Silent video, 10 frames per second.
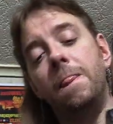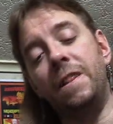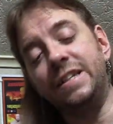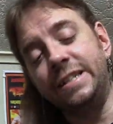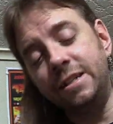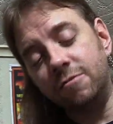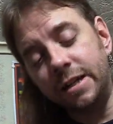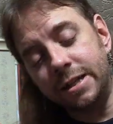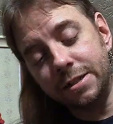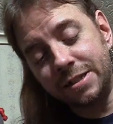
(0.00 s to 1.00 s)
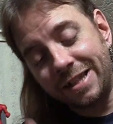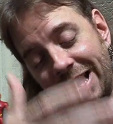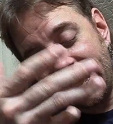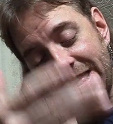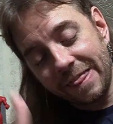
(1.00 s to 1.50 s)
the deal is
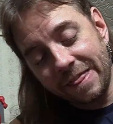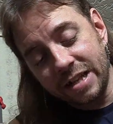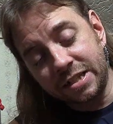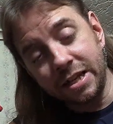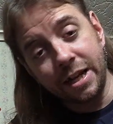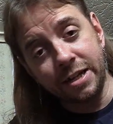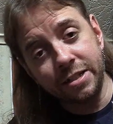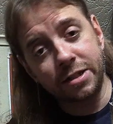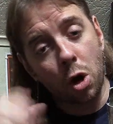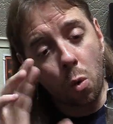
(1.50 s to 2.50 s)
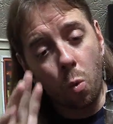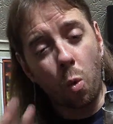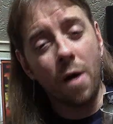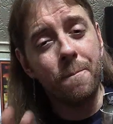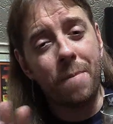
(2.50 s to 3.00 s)
that this is
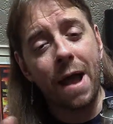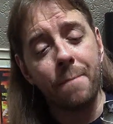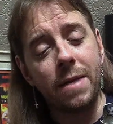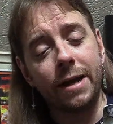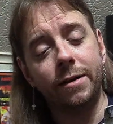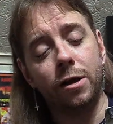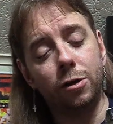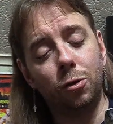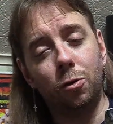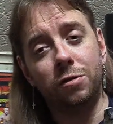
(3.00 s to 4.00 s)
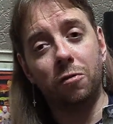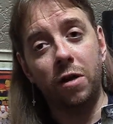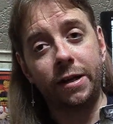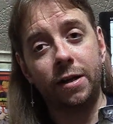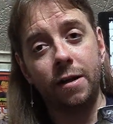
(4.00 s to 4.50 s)
what Batman looked
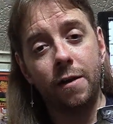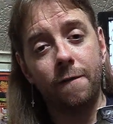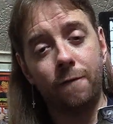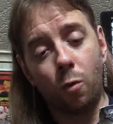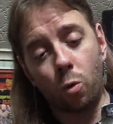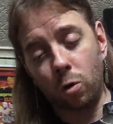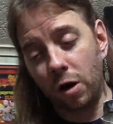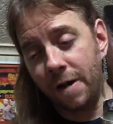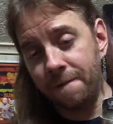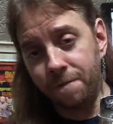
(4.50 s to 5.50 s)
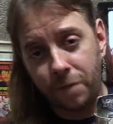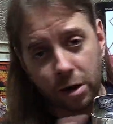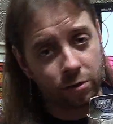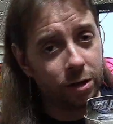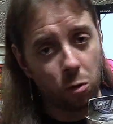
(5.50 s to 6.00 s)
like for a
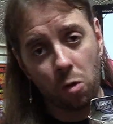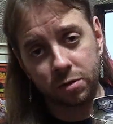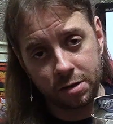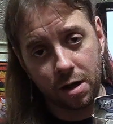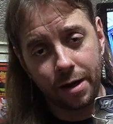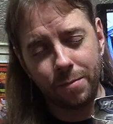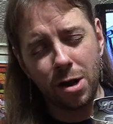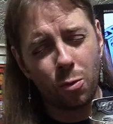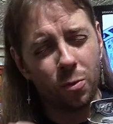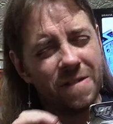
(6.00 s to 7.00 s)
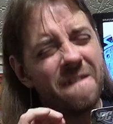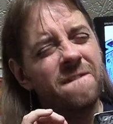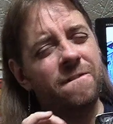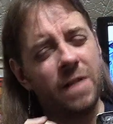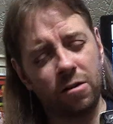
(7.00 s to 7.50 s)
very long time, with
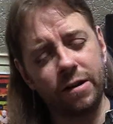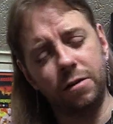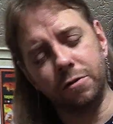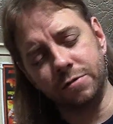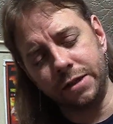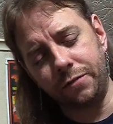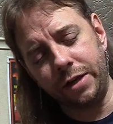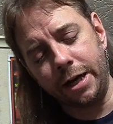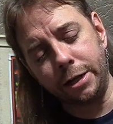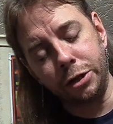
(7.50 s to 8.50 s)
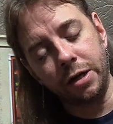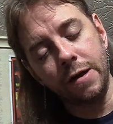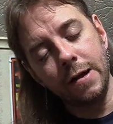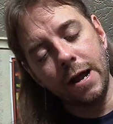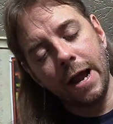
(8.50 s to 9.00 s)
very little deviation.
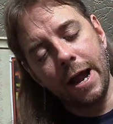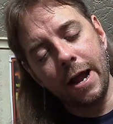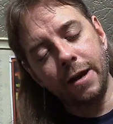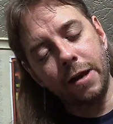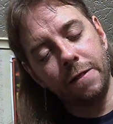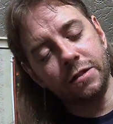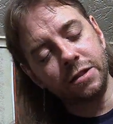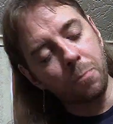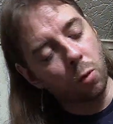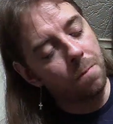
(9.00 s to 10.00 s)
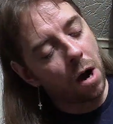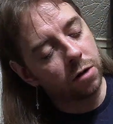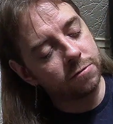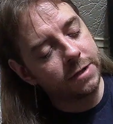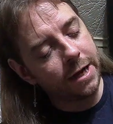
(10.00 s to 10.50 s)
And this is a more
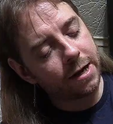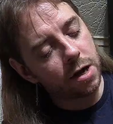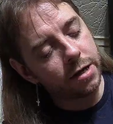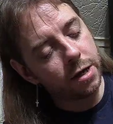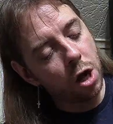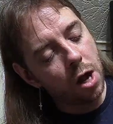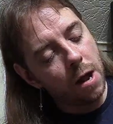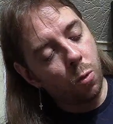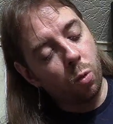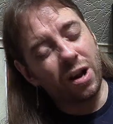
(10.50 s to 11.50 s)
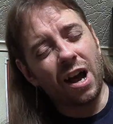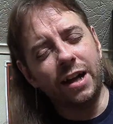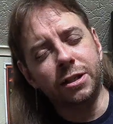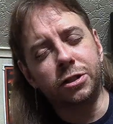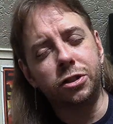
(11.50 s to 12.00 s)
modern take on it. What
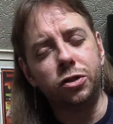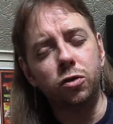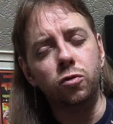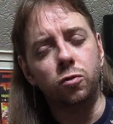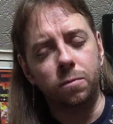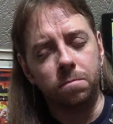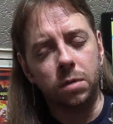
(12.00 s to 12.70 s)
I assume